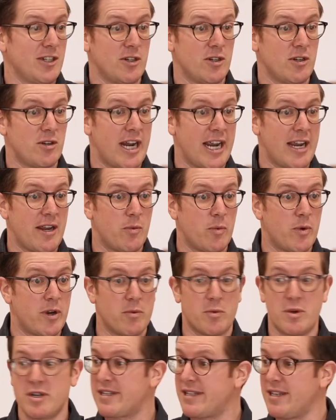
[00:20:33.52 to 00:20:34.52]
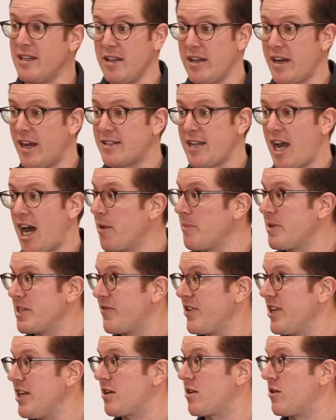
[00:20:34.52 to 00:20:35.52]
Right? We're still an autonomous
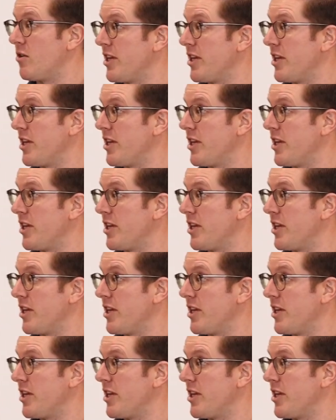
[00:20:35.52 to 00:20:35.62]
vehicle.